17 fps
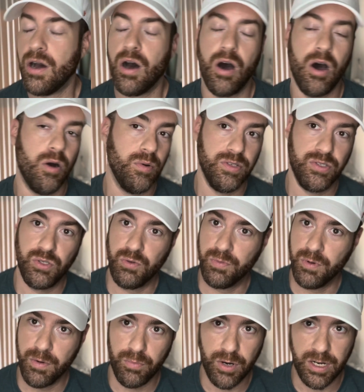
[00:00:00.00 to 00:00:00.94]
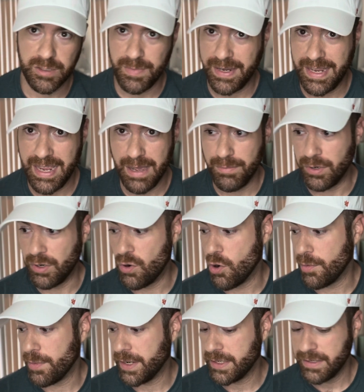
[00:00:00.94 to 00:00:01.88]
Always super impressed by Cam
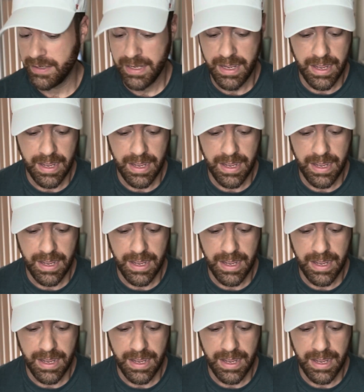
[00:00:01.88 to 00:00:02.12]
McCormick.